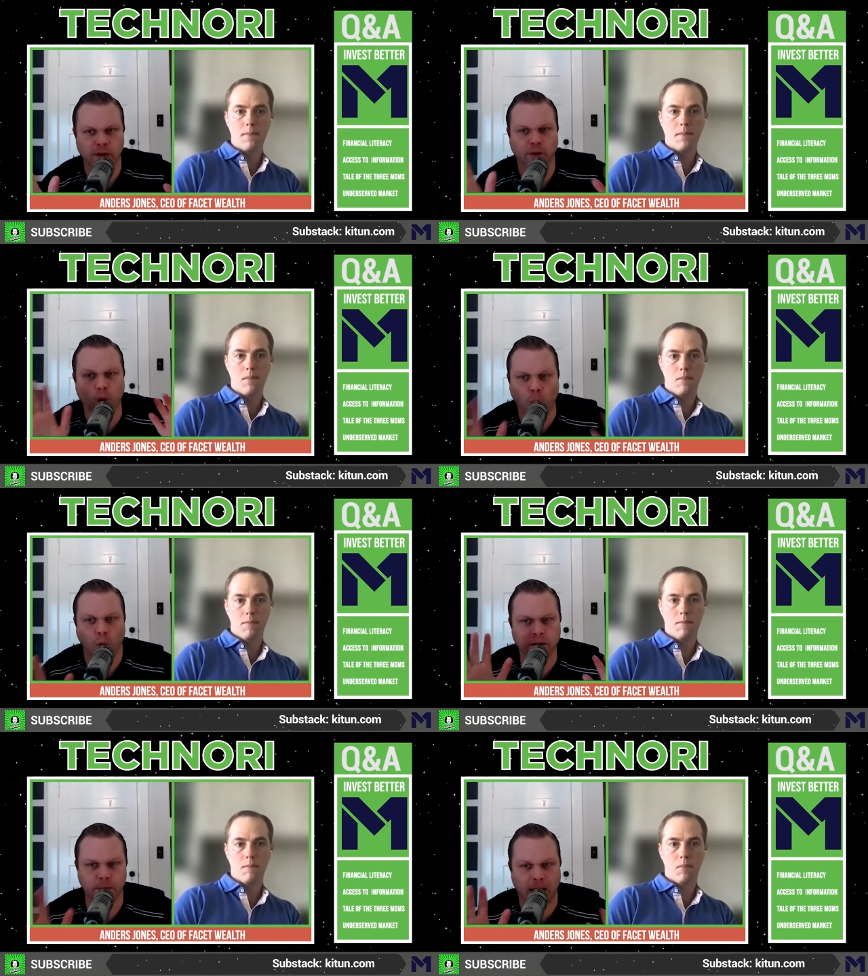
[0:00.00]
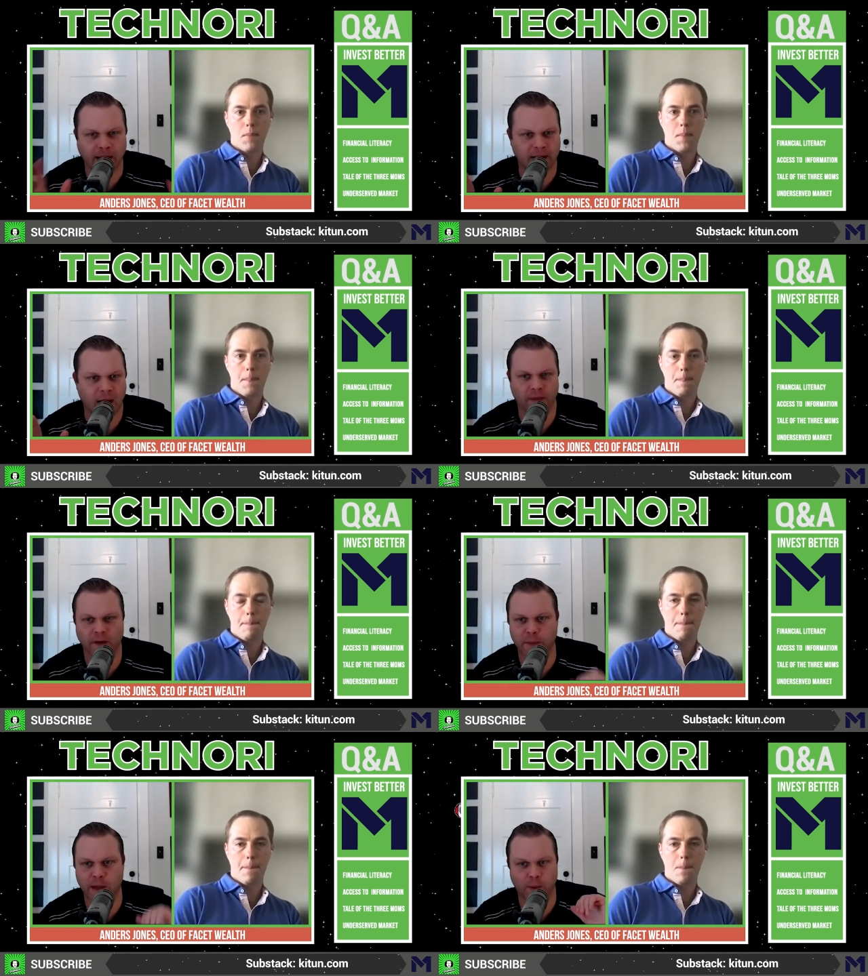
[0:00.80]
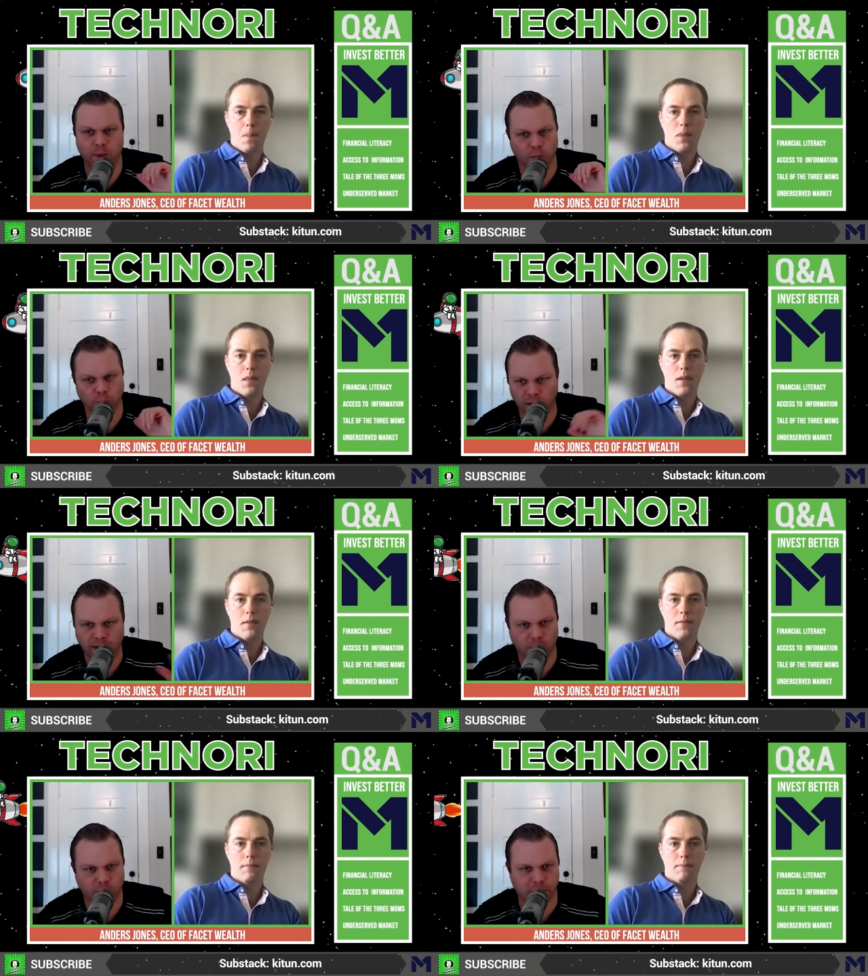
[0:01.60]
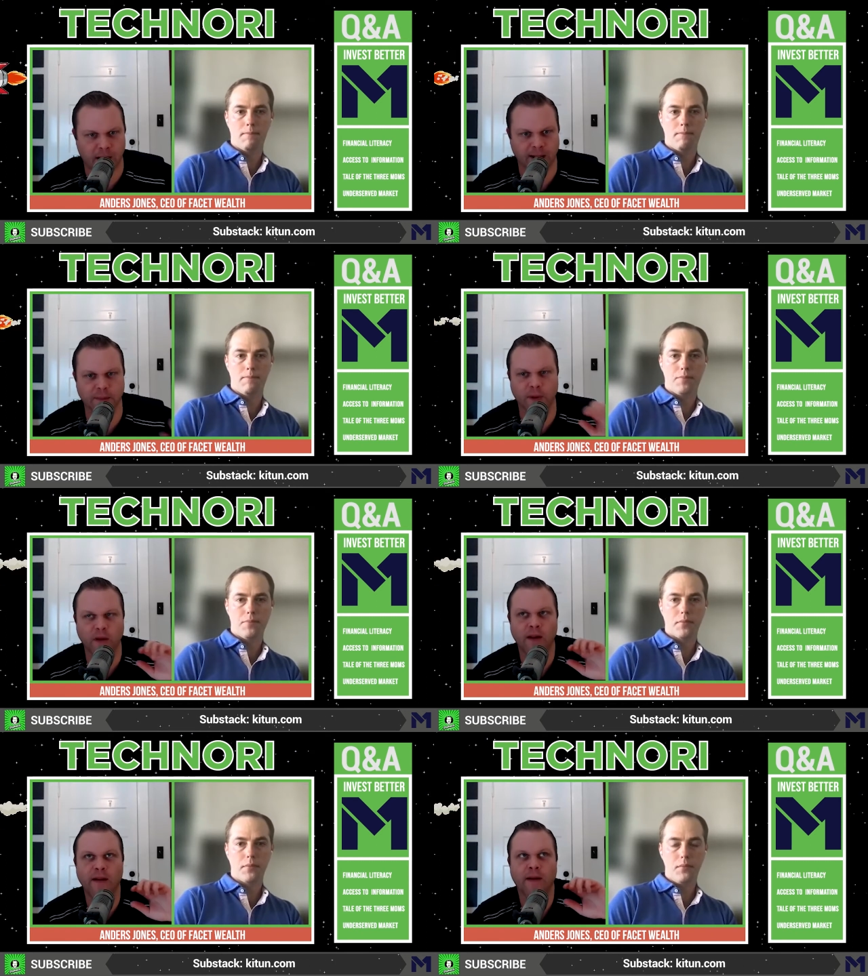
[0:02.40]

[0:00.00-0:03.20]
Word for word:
Speaker 1: of course bad debt, and there's people who are really irresponsible.